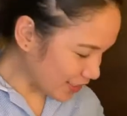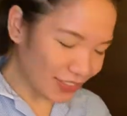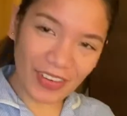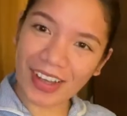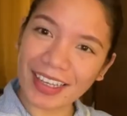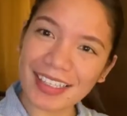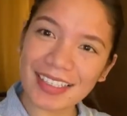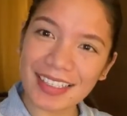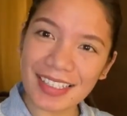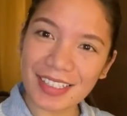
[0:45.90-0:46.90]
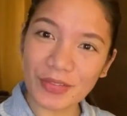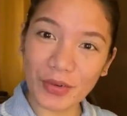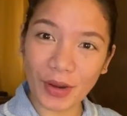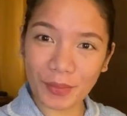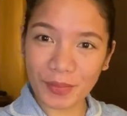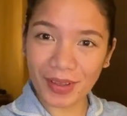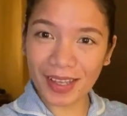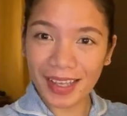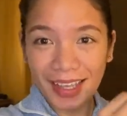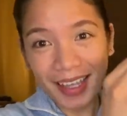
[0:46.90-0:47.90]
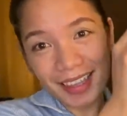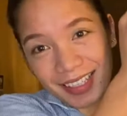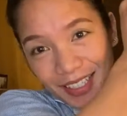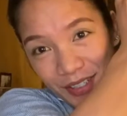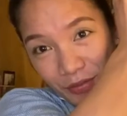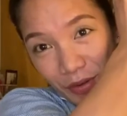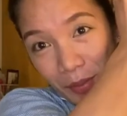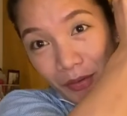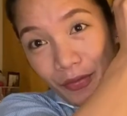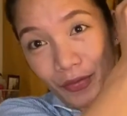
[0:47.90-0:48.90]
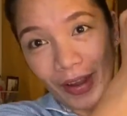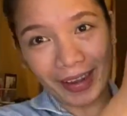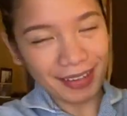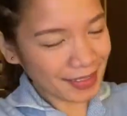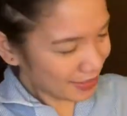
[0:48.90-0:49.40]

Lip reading: Guys. This is from a friend.